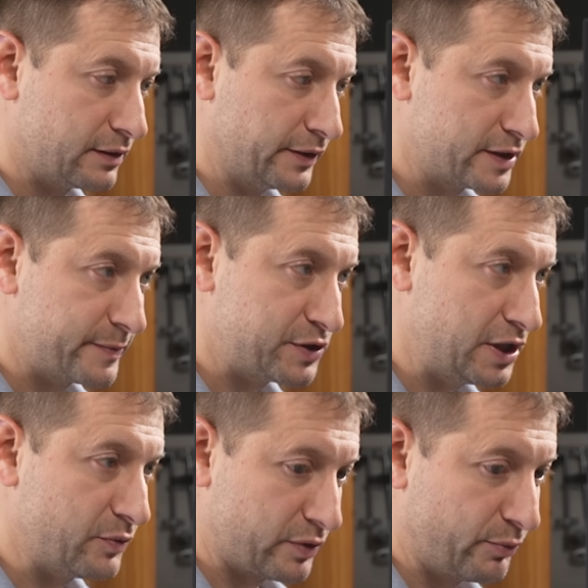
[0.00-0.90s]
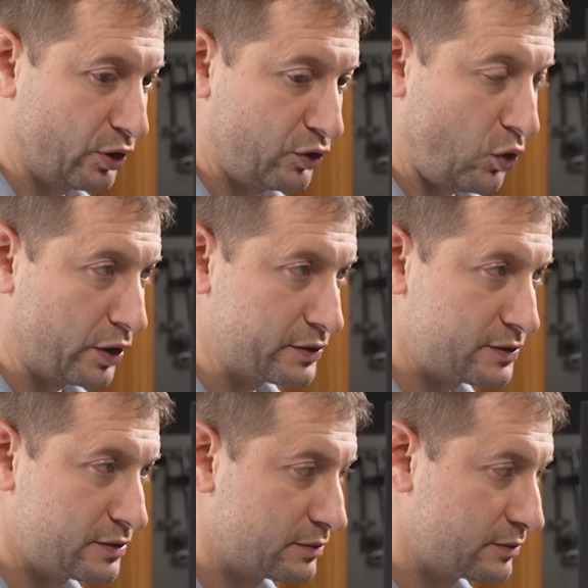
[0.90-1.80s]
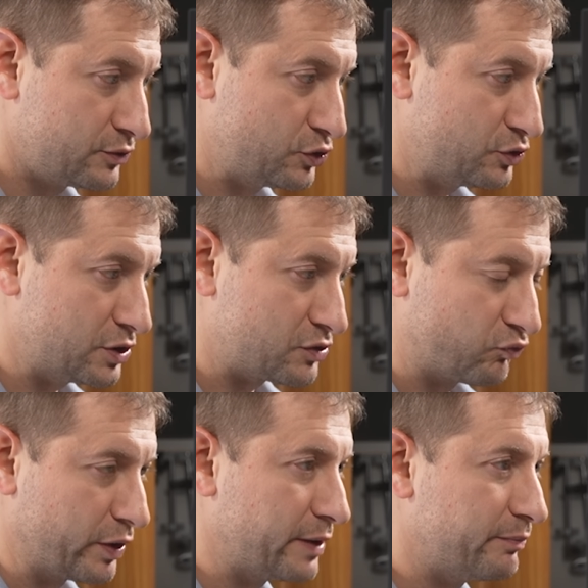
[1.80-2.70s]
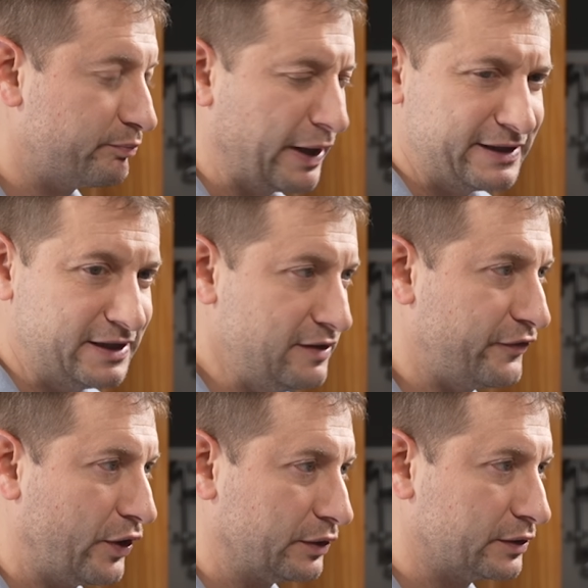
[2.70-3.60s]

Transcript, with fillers: This machine with more cores should just win by default.